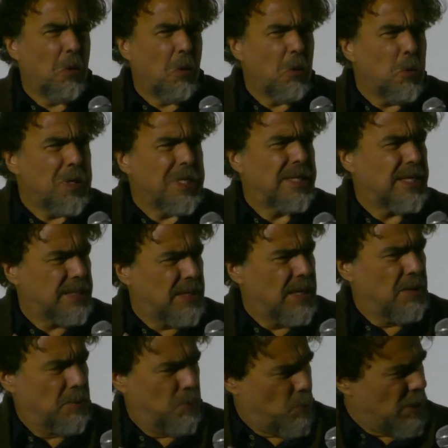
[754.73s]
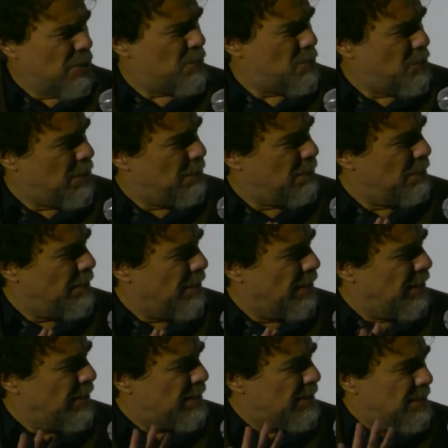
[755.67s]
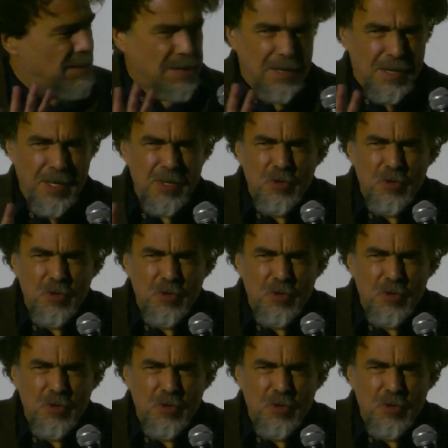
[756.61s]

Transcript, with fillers: always as we dream, it's